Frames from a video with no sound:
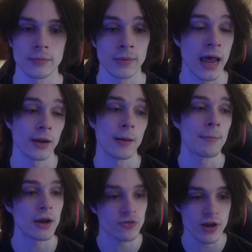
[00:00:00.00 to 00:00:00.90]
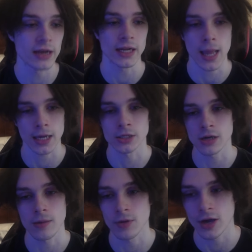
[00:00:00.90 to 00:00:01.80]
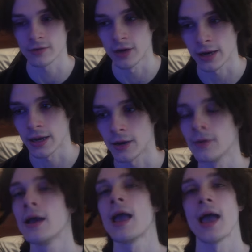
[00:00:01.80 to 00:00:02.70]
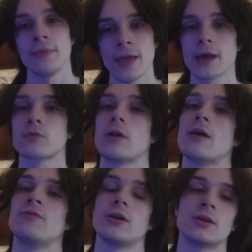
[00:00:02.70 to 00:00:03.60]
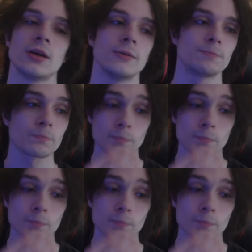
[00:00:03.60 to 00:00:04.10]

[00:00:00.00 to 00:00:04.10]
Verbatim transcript: But I don't. I'm not treating it like a job right now, and that's what I fucked up.